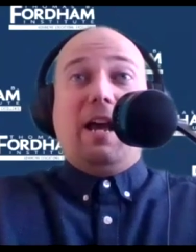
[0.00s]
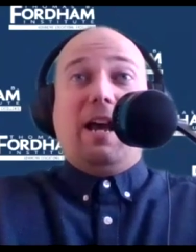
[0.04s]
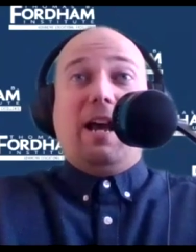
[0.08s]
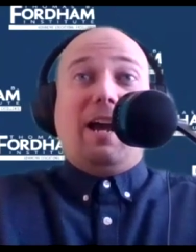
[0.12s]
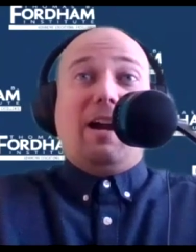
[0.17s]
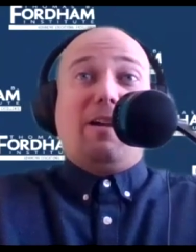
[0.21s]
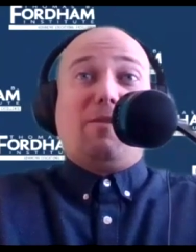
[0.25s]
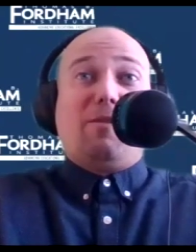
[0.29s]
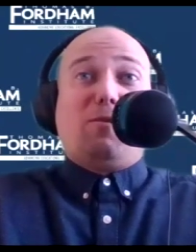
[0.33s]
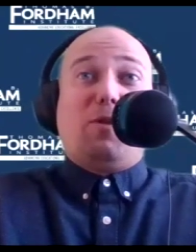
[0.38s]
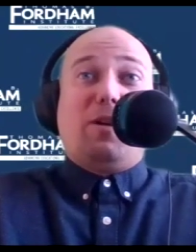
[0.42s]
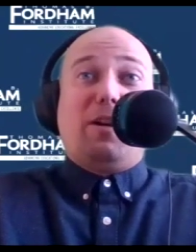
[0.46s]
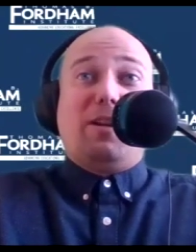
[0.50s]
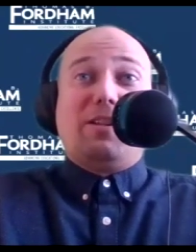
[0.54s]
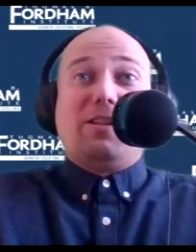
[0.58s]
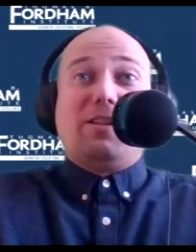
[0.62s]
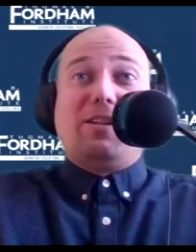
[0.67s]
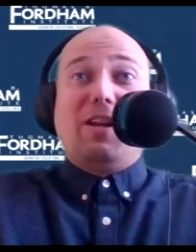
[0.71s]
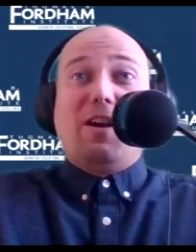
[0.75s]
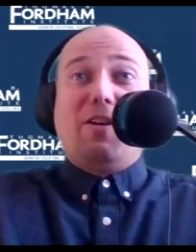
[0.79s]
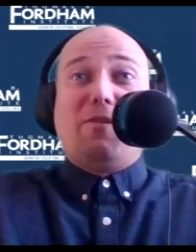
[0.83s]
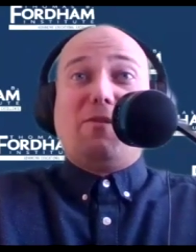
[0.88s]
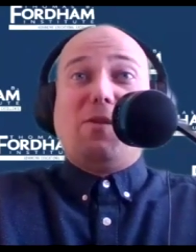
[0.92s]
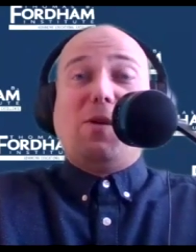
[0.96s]
I've read his
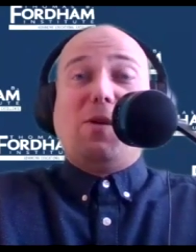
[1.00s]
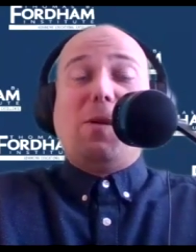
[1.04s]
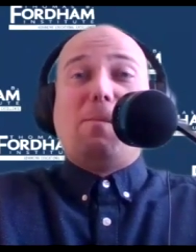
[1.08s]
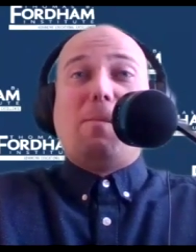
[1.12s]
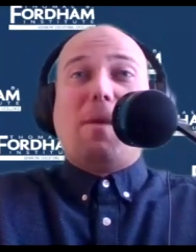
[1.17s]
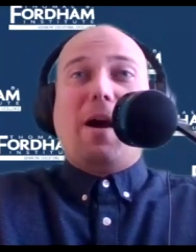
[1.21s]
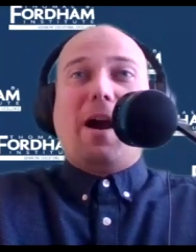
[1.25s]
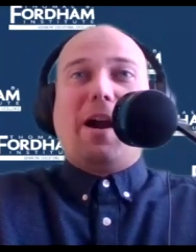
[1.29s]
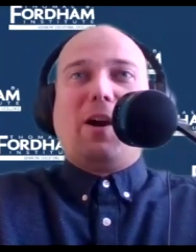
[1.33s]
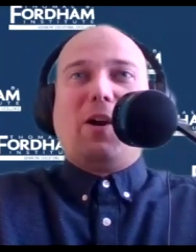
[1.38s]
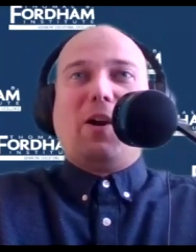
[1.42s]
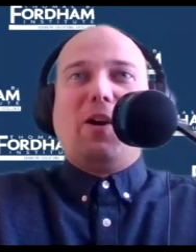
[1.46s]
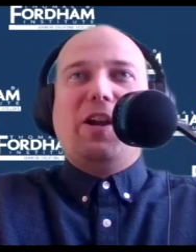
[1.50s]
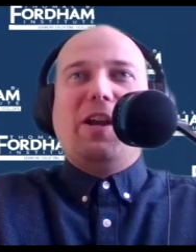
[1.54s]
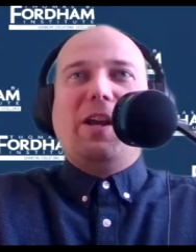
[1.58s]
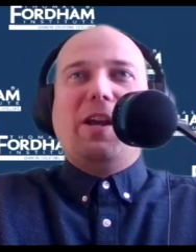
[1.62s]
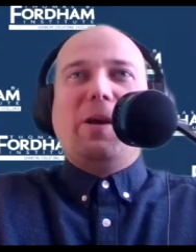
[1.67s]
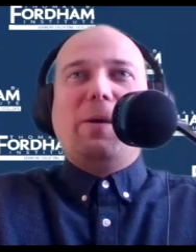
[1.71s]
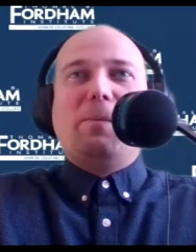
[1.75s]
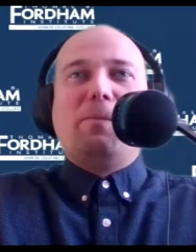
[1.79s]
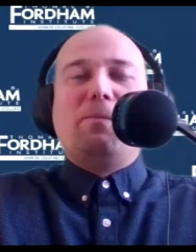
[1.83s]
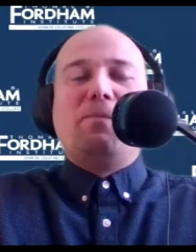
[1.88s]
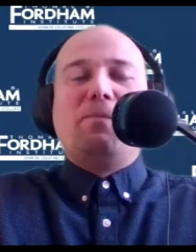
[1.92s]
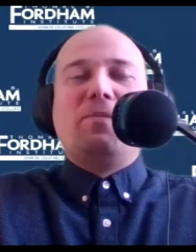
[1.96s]
stuff and admire
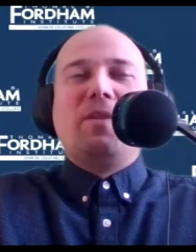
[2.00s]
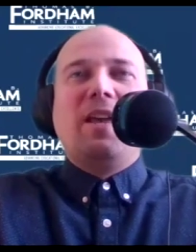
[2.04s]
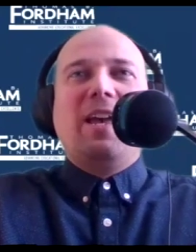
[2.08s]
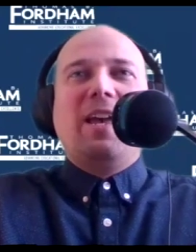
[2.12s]
him.